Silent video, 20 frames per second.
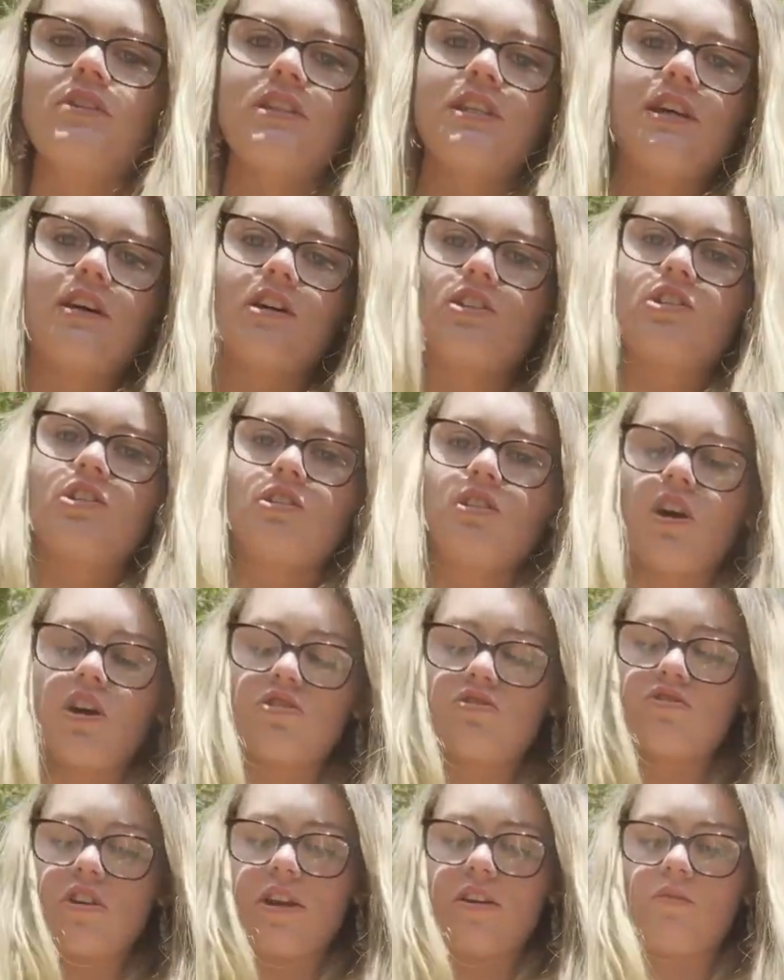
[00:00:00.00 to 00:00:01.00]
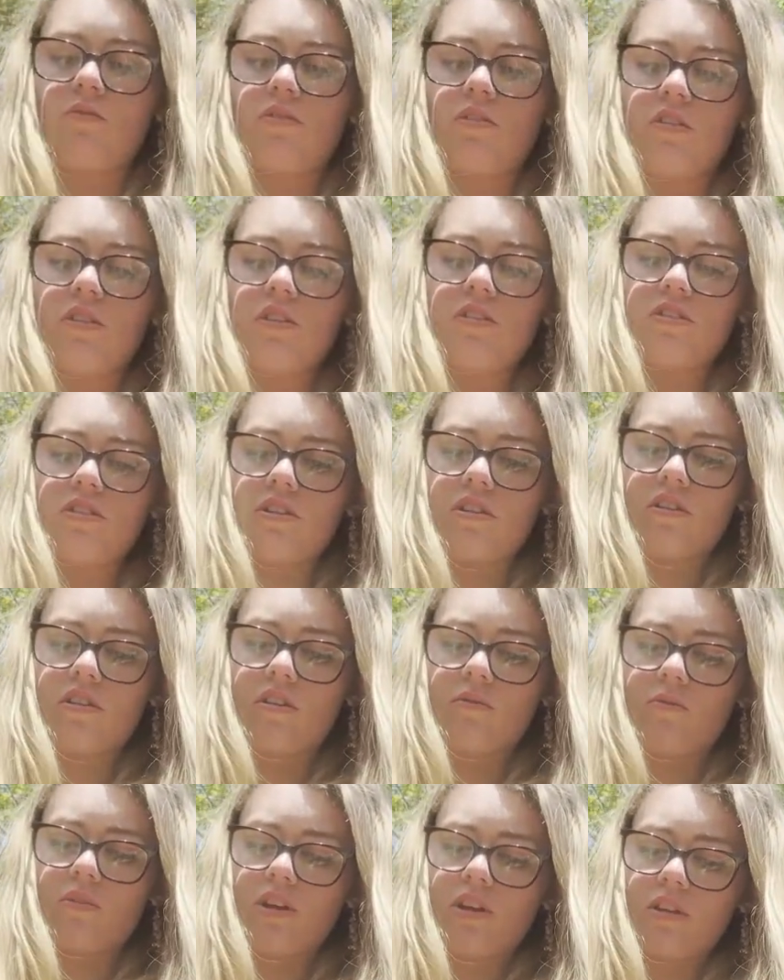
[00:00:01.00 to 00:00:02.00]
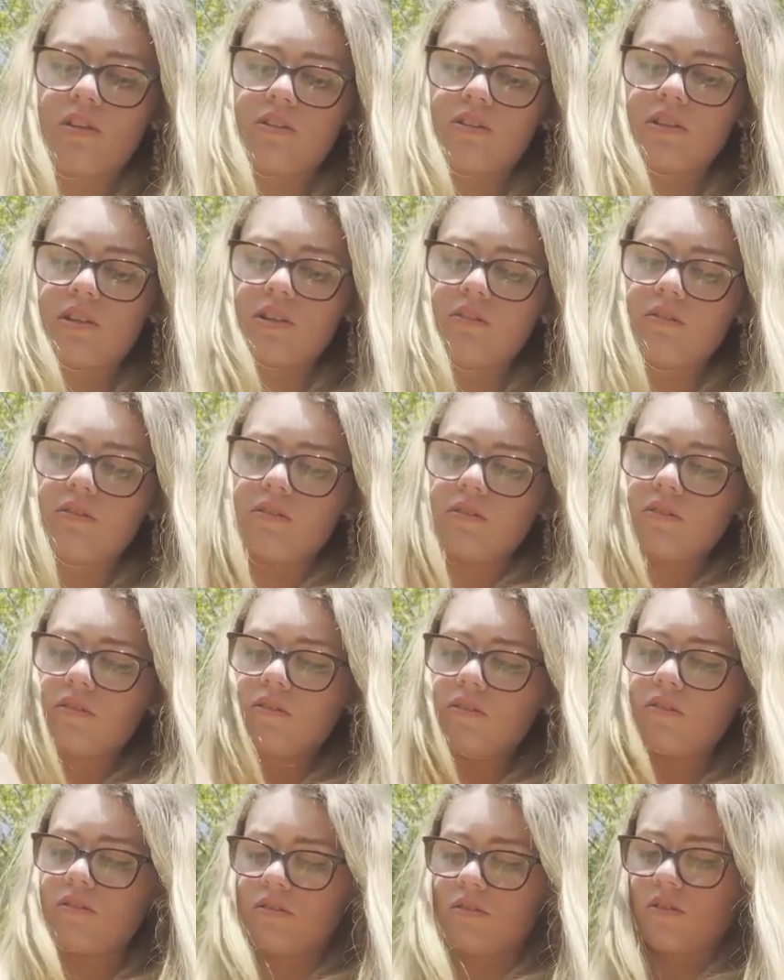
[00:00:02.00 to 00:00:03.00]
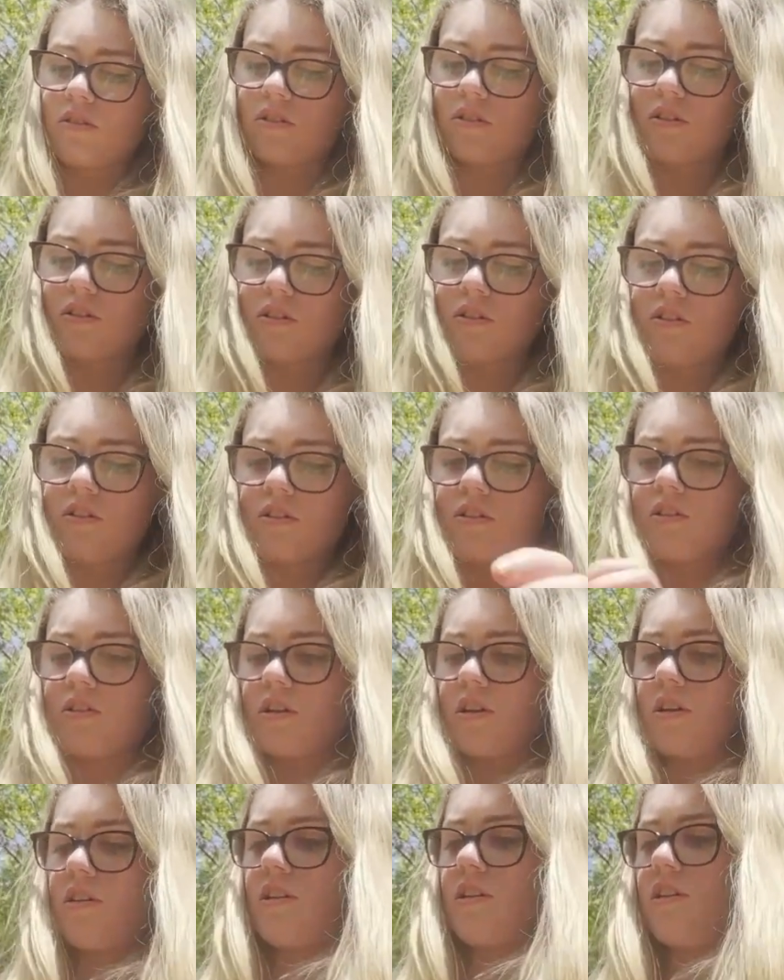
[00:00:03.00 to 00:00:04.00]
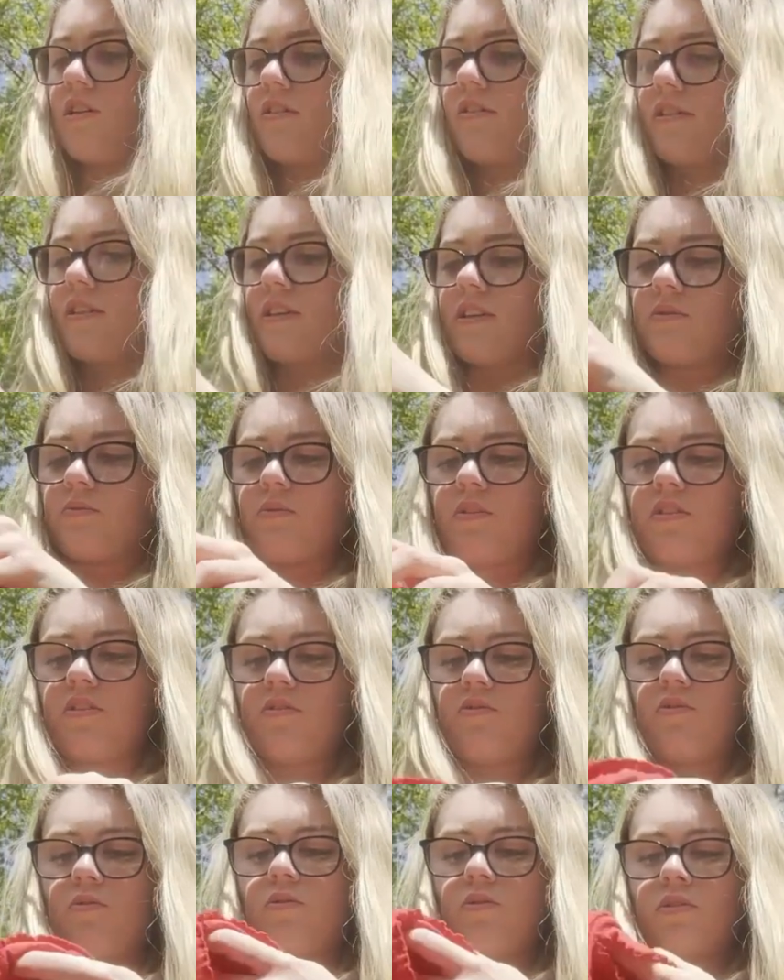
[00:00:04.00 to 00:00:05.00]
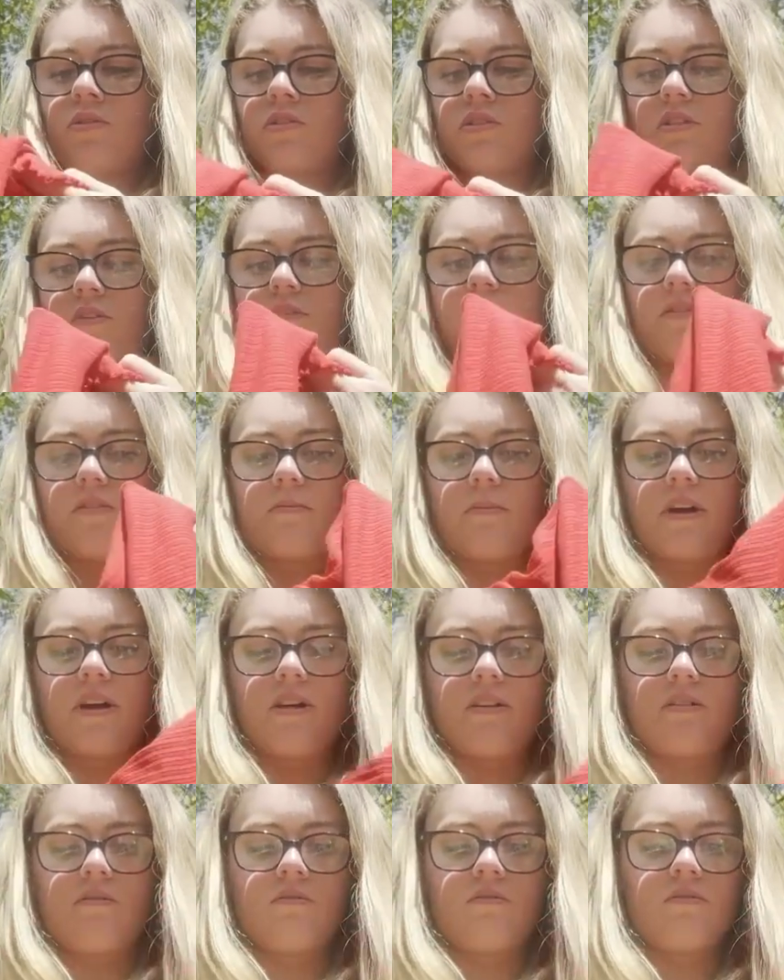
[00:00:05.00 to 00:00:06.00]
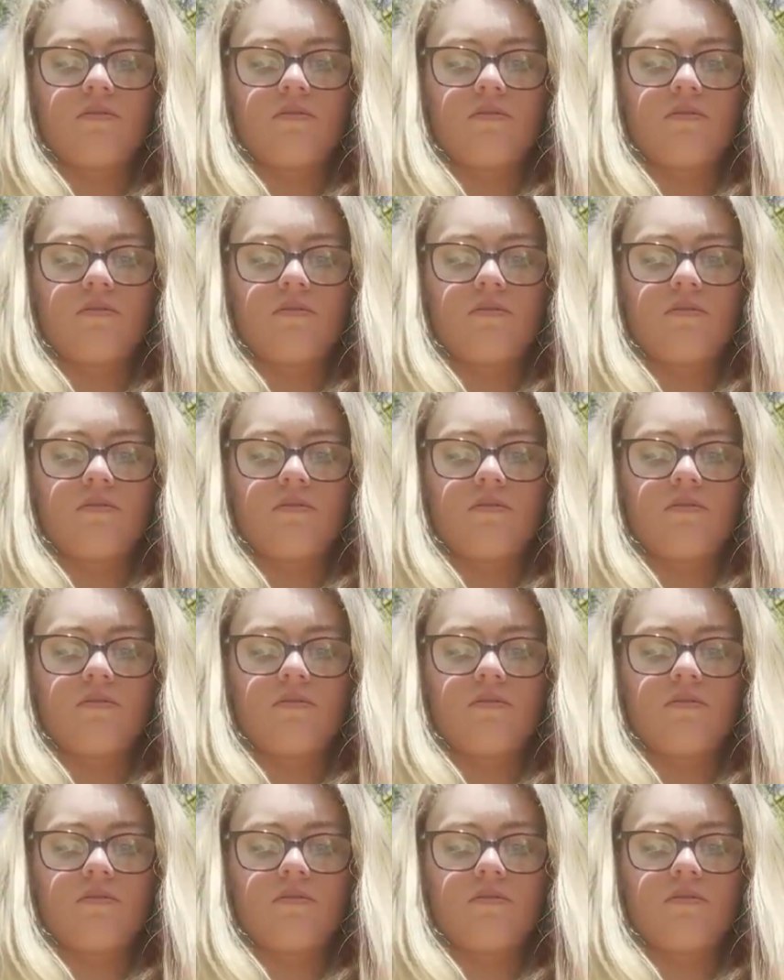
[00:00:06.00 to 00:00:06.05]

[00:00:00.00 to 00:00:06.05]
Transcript: I'll try it all on and show you what it looks like on. And then I got this one also for £1.